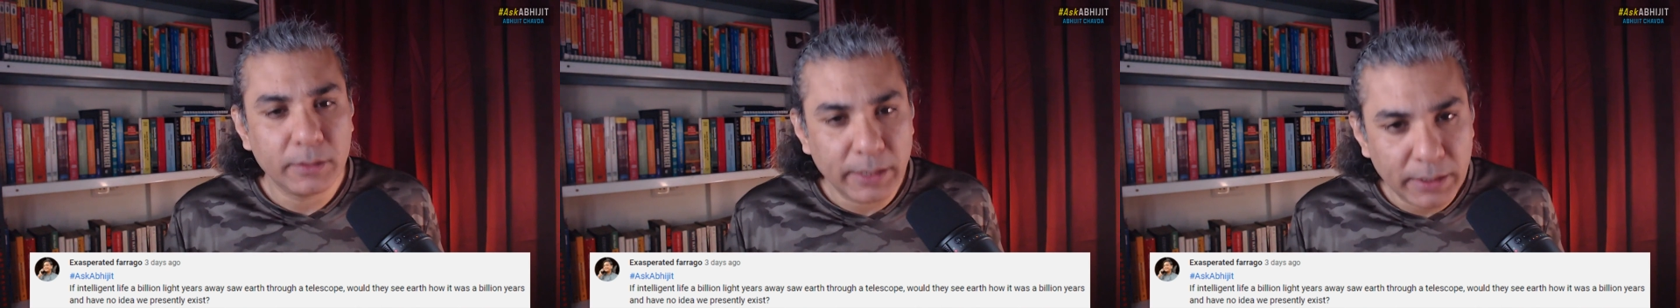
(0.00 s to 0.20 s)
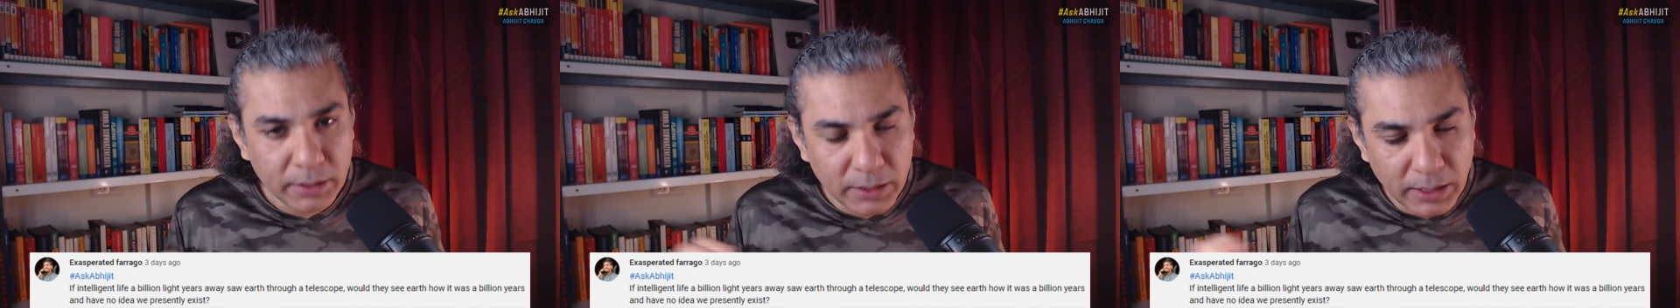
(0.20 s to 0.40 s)

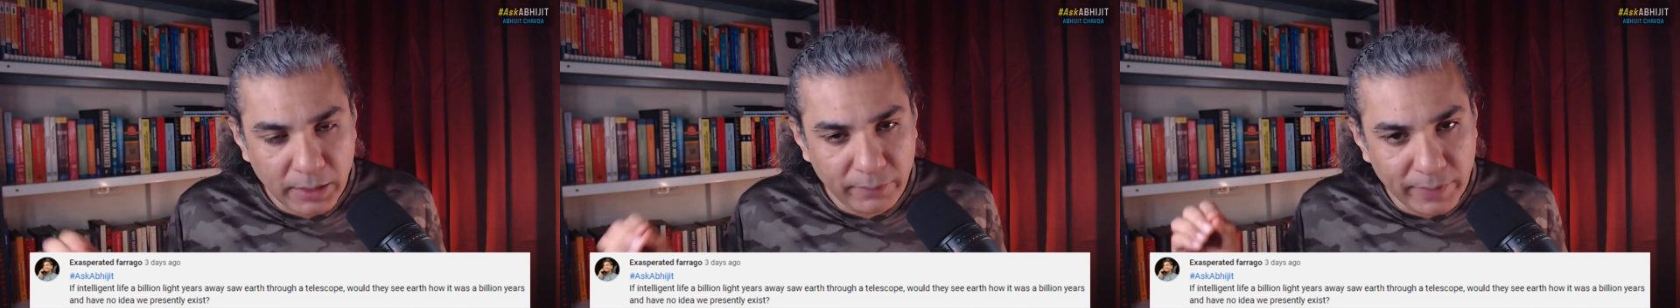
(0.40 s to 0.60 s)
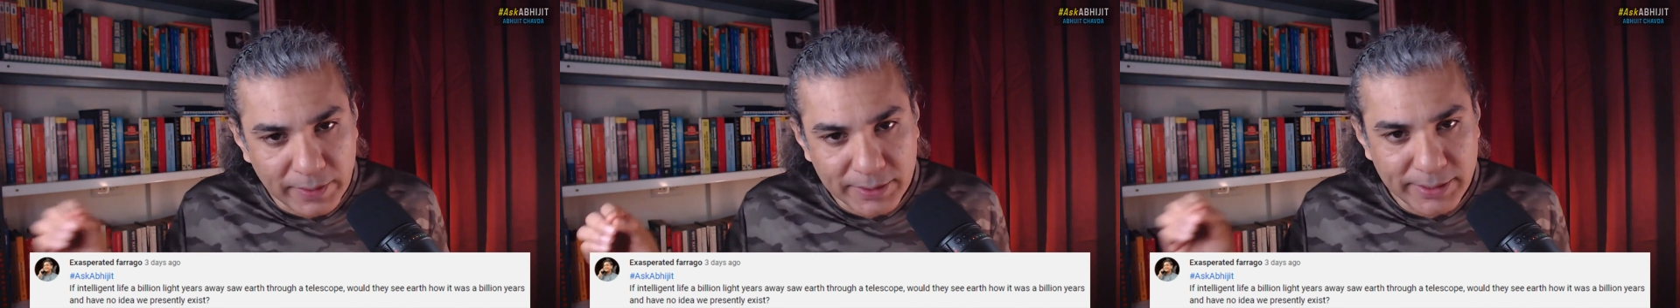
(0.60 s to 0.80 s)
then
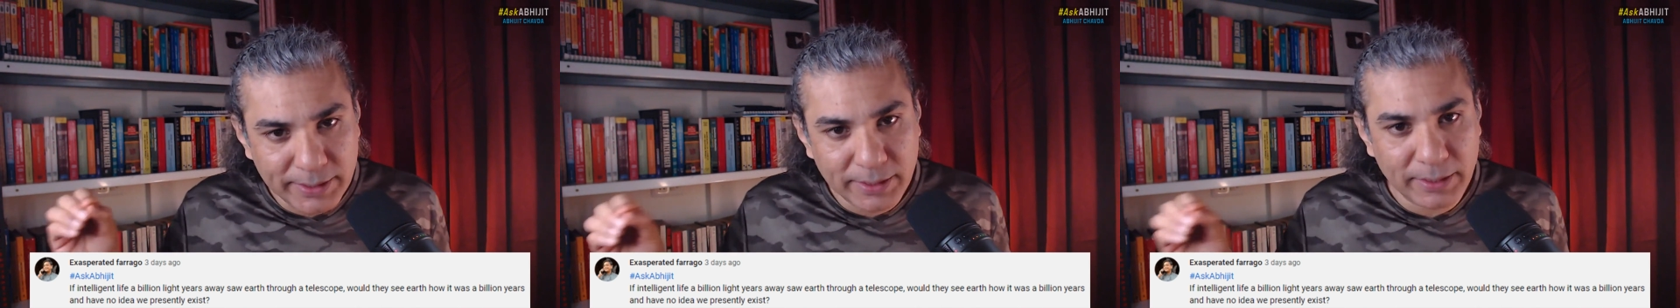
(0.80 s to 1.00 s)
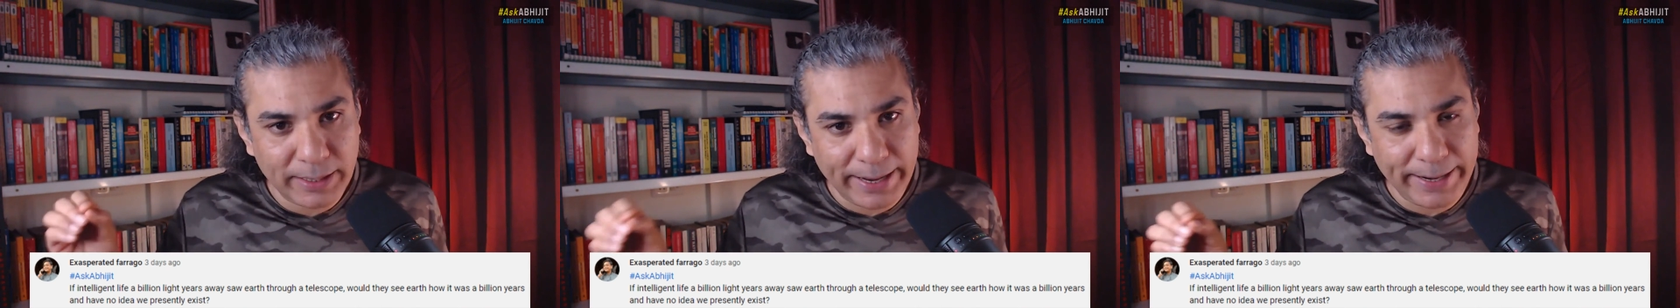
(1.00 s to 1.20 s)
they will see
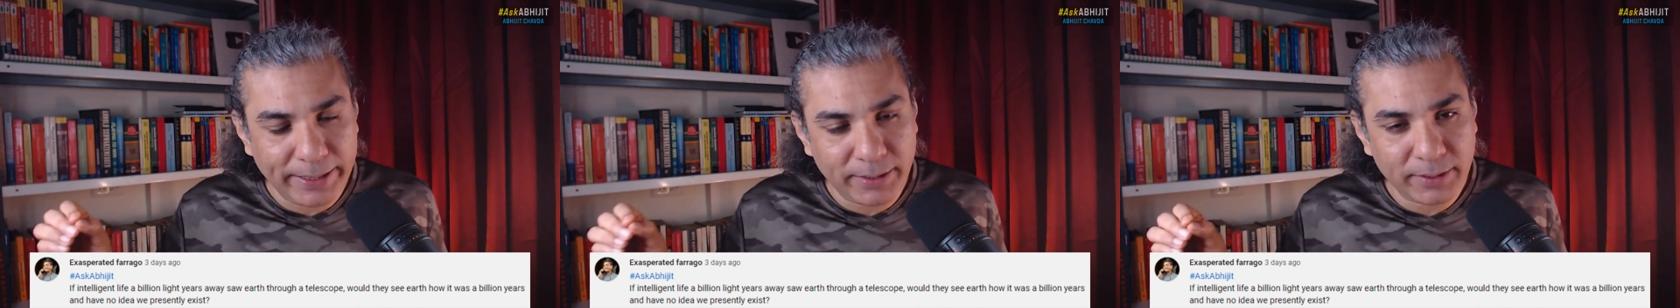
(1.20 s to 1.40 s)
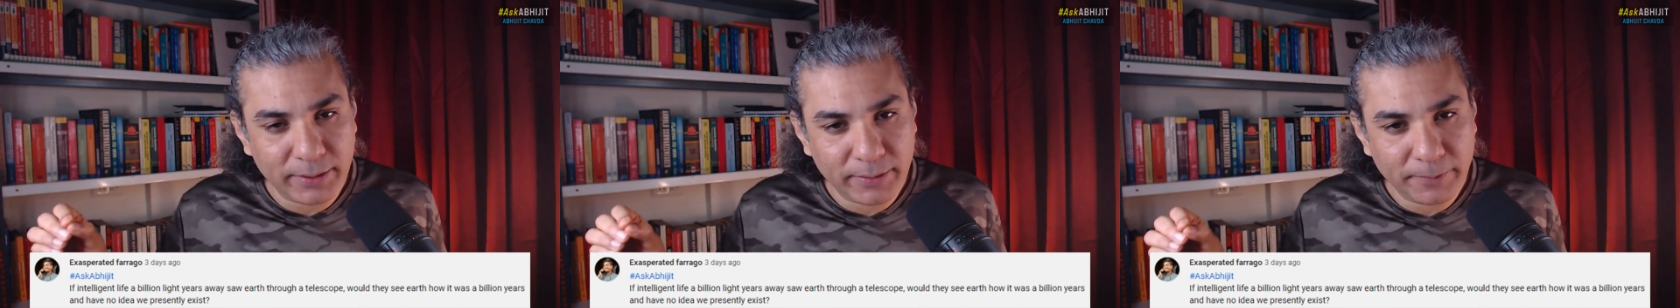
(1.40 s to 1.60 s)
the
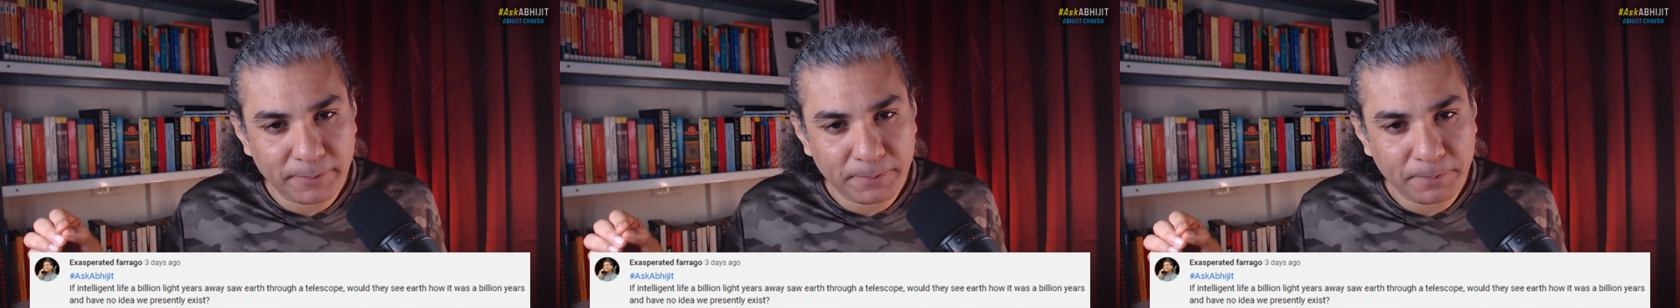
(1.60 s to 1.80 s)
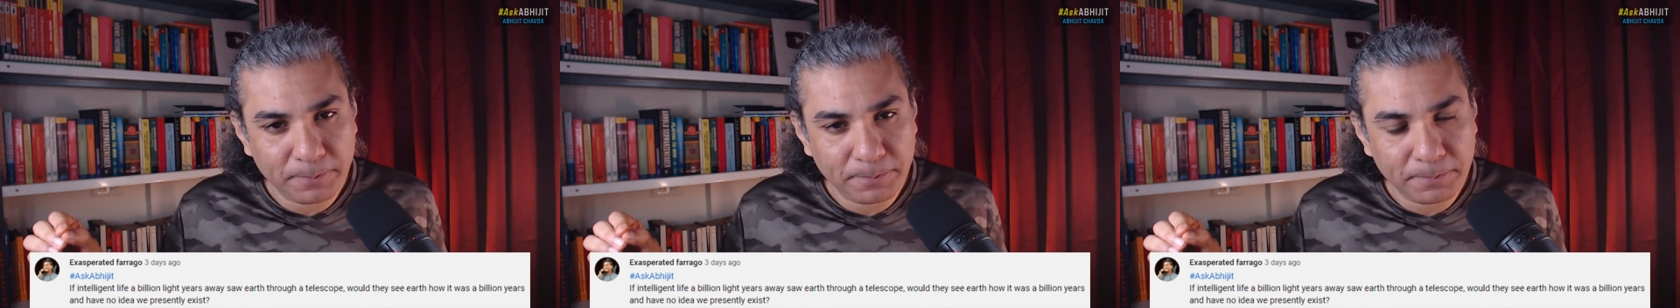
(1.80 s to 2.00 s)
light
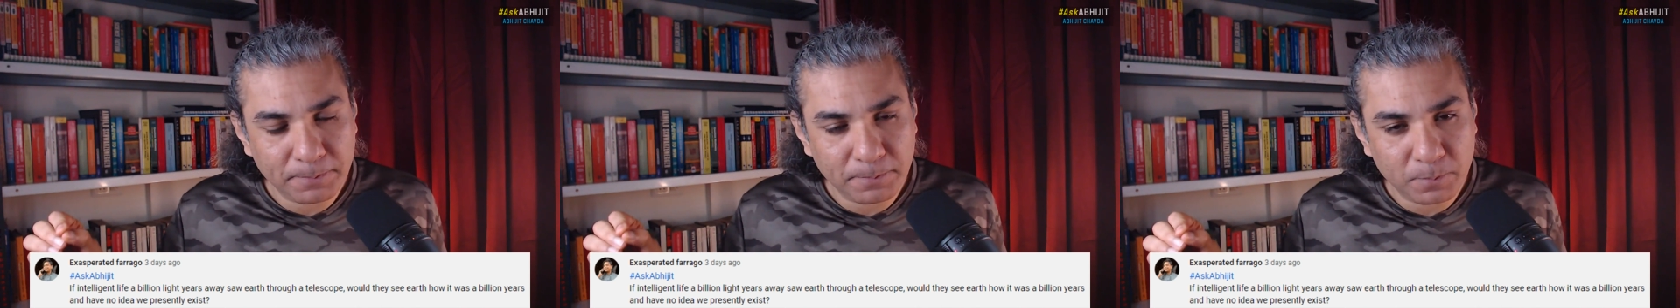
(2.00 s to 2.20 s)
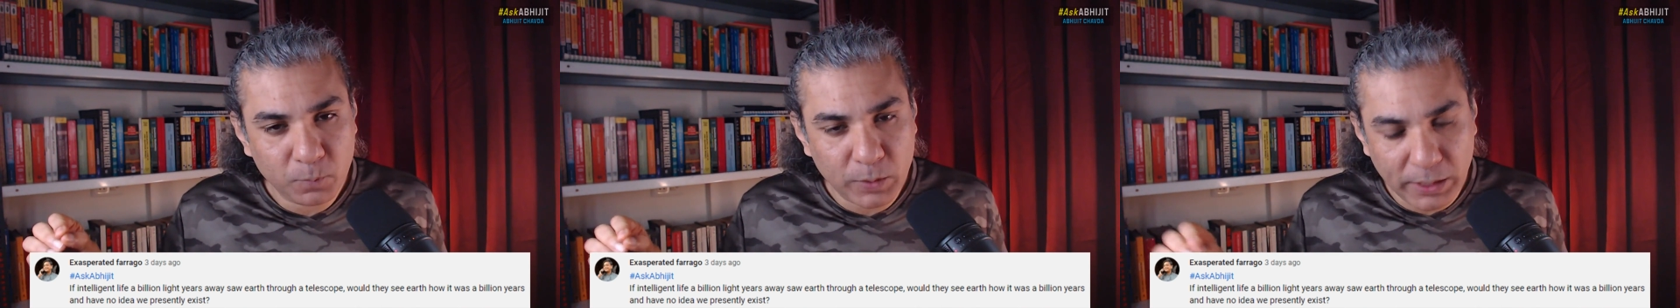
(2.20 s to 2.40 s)

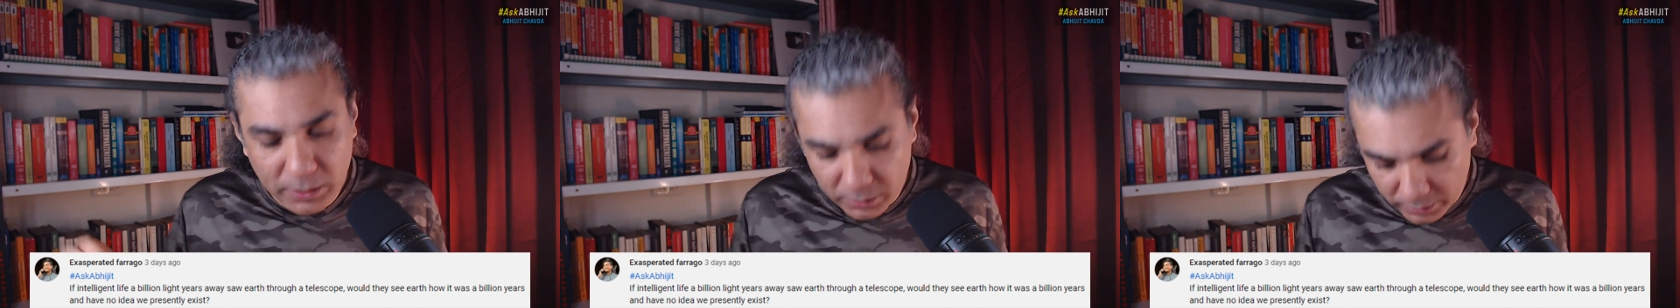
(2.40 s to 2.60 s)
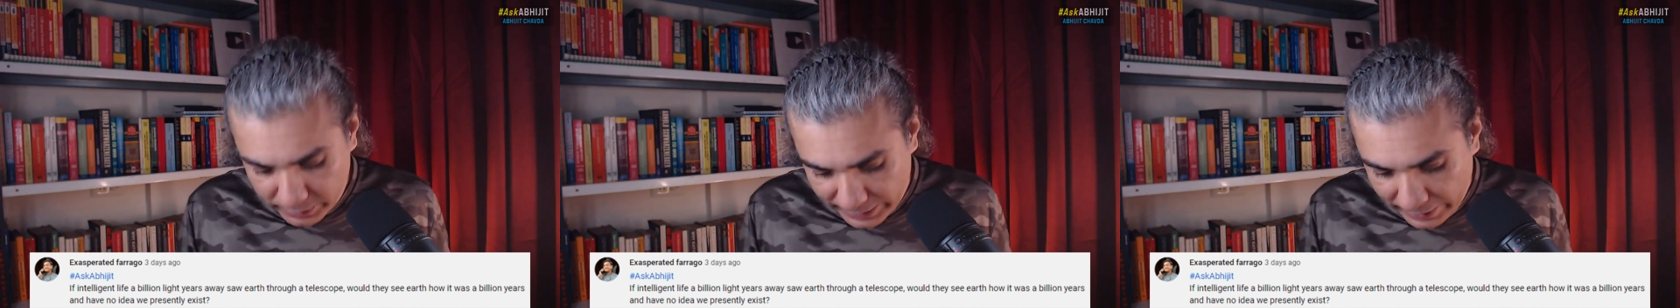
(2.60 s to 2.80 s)
that